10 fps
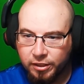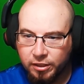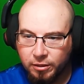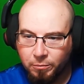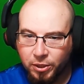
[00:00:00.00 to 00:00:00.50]

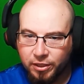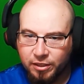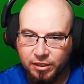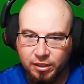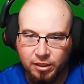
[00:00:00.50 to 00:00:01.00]
but
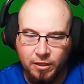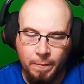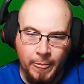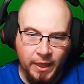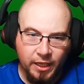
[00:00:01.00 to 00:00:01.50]

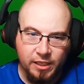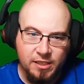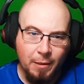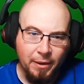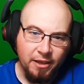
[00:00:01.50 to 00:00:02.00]
it's not bad.